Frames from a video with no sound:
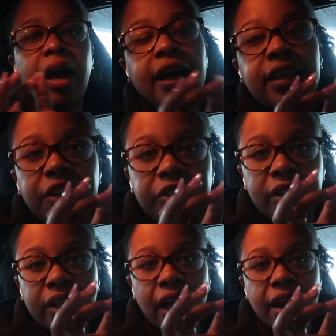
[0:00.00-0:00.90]
I
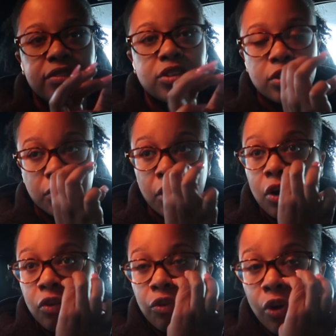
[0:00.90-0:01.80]
literally have to
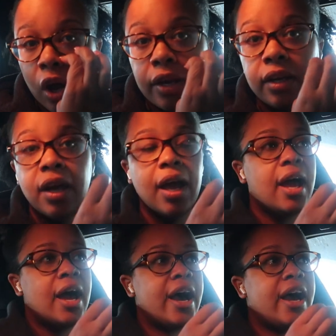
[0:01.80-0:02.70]
run
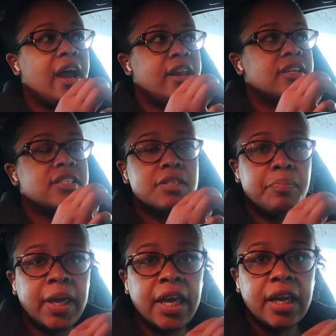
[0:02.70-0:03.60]
and
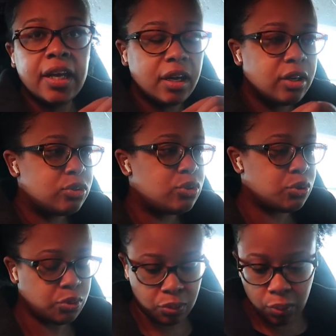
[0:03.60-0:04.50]
speed
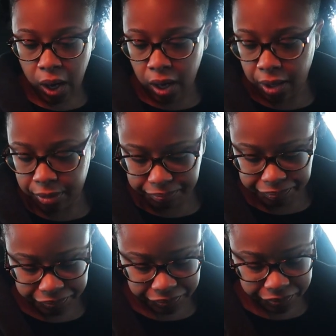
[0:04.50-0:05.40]
to, um,